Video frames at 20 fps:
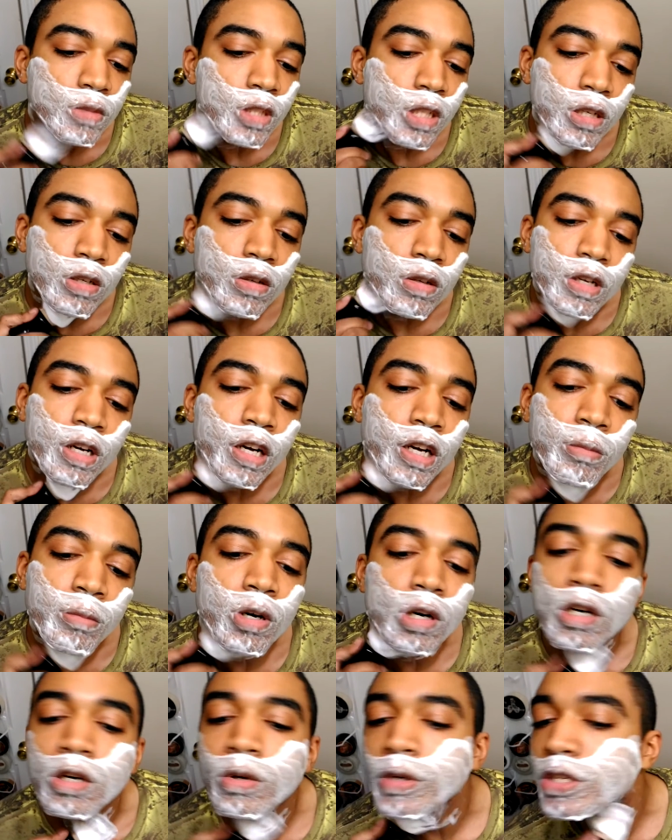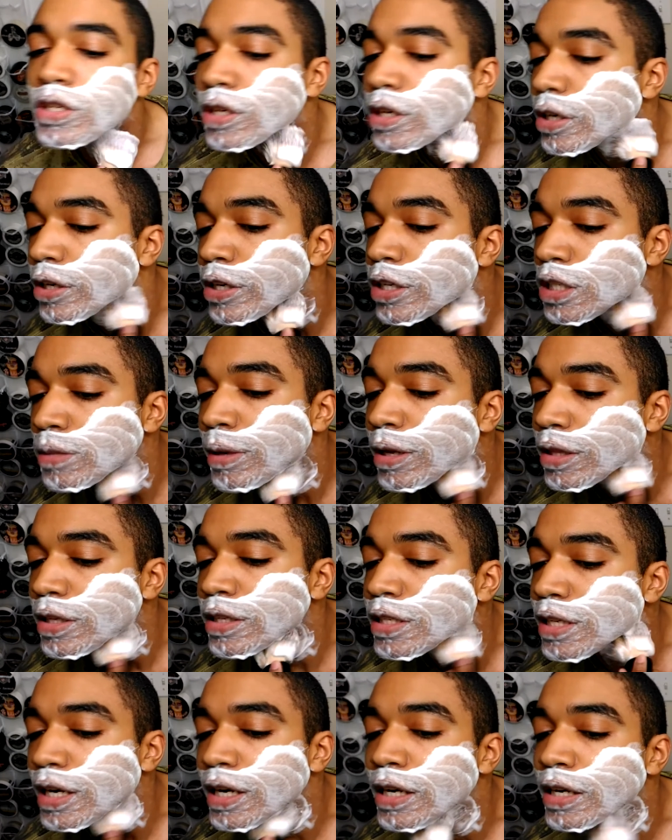Now, I'm always curious about
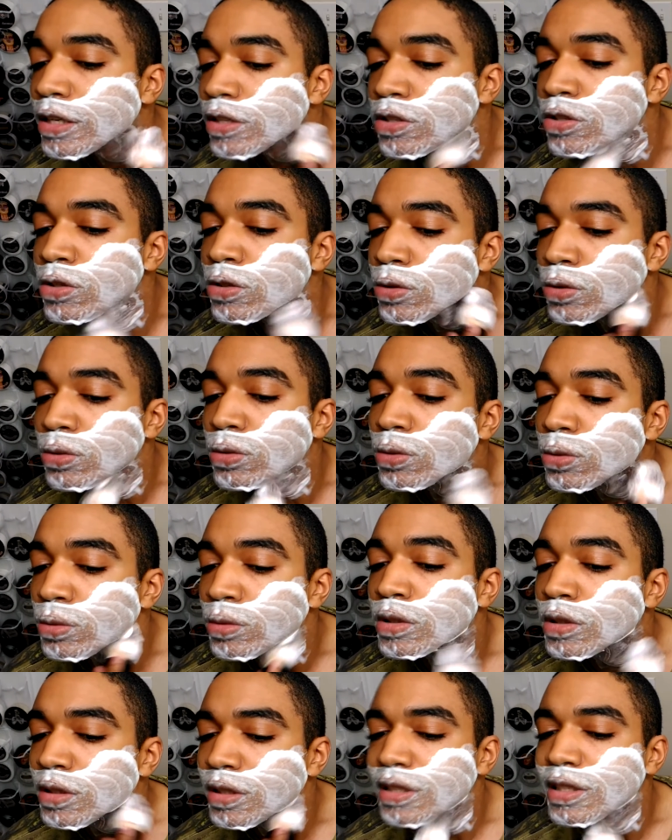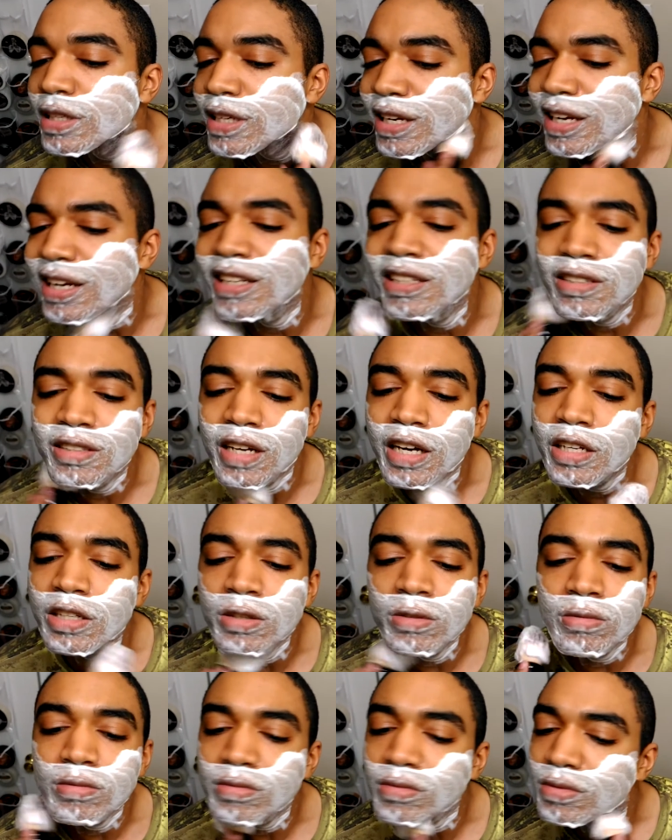these guys who, I
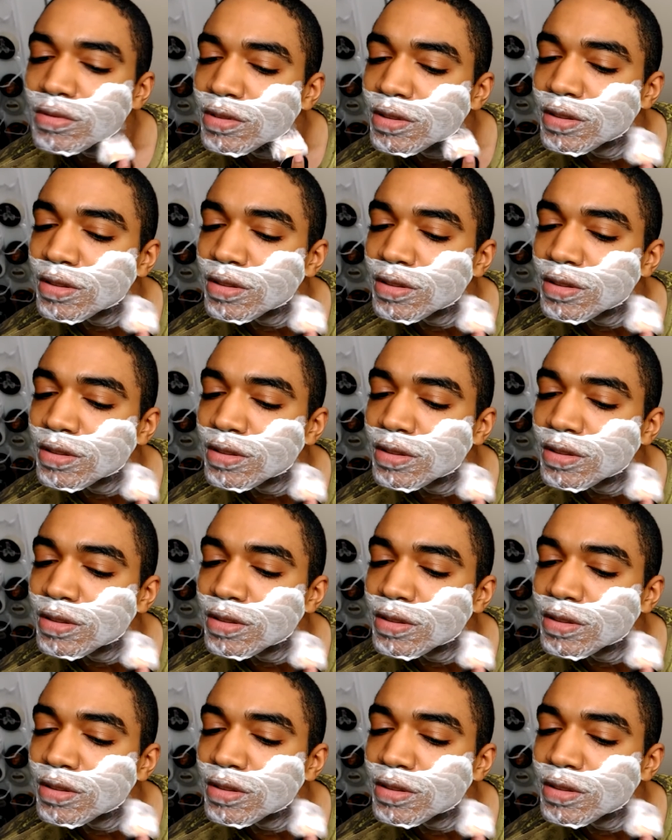don't